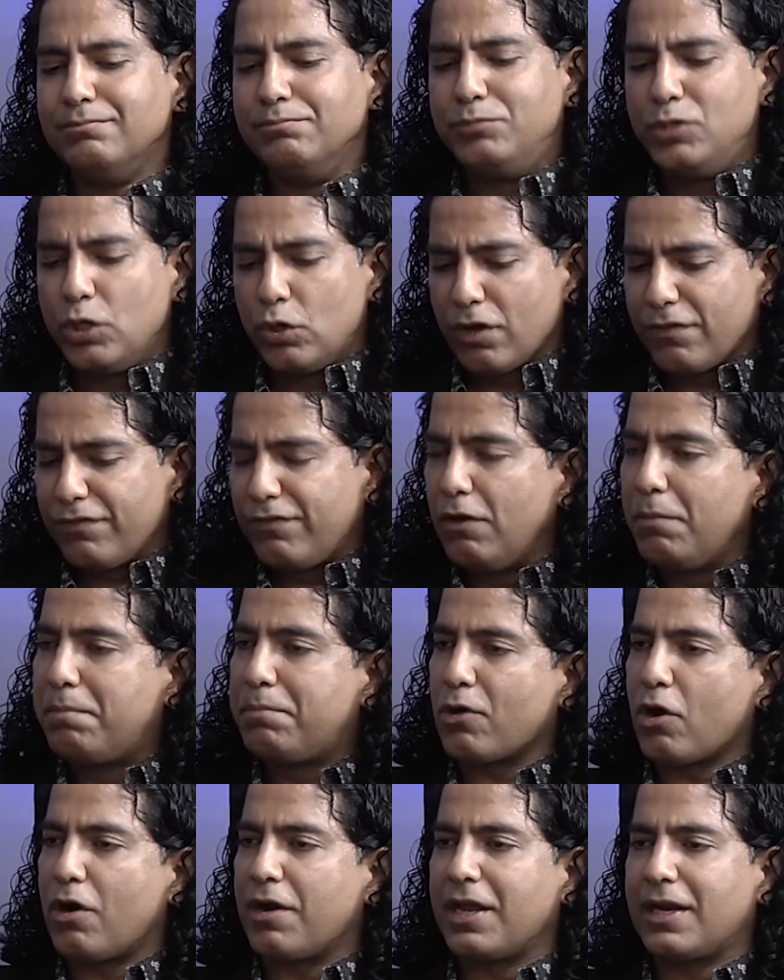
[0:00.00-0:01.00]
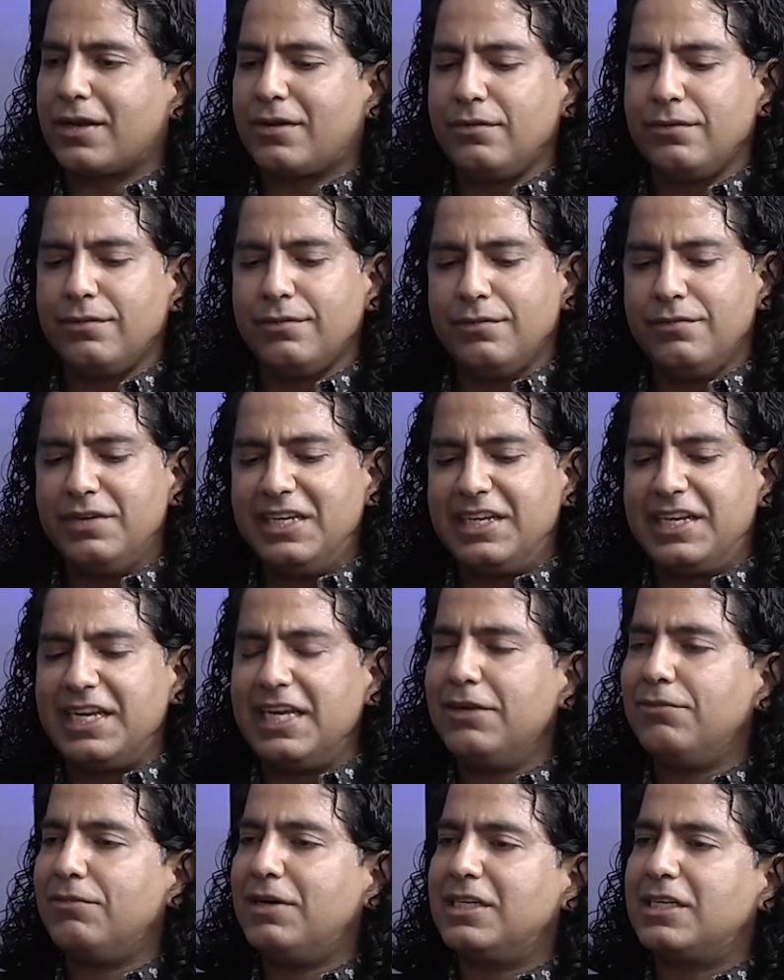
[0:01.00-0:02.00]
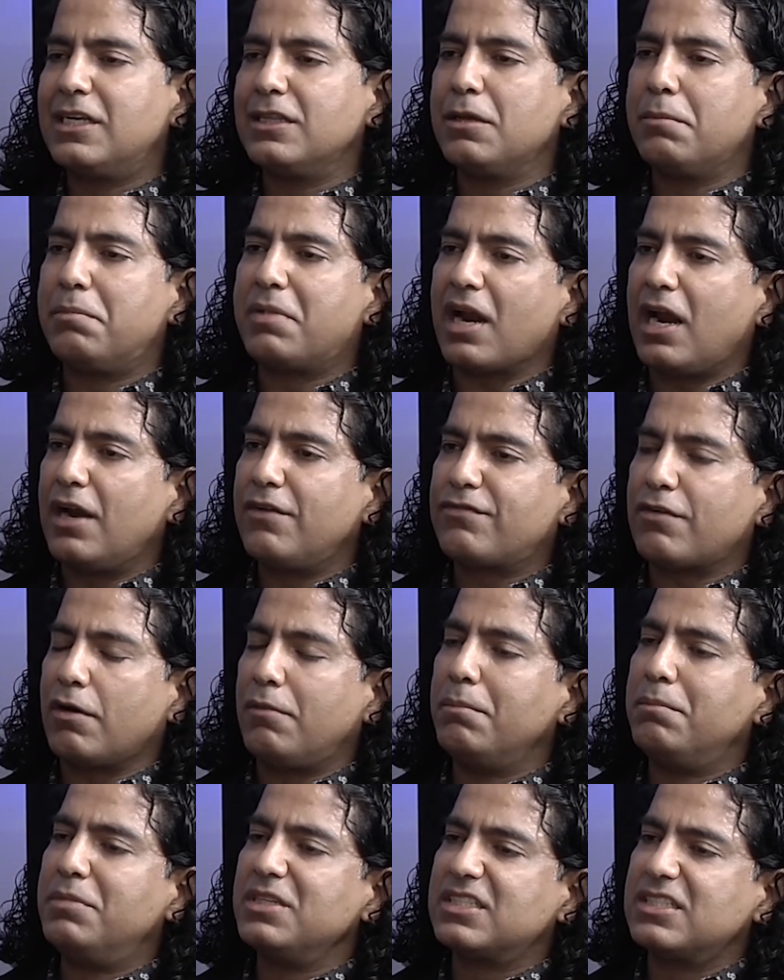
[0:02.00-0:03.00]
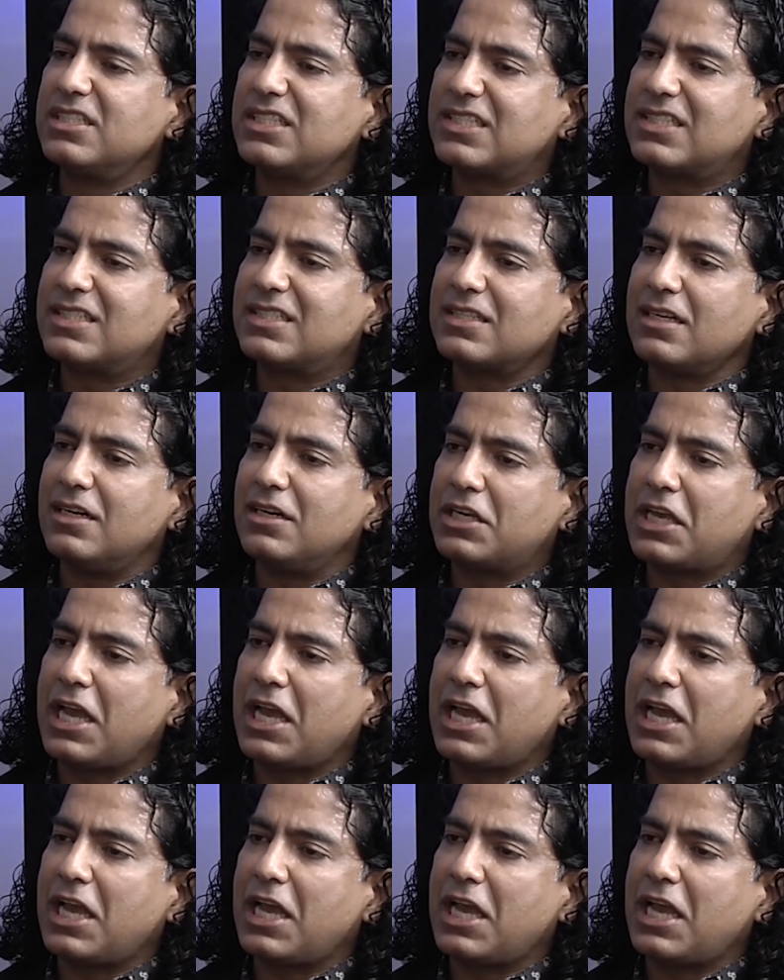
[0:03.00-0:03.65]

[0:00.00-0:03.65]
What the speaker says: beautiful product. We reinvented the brand from business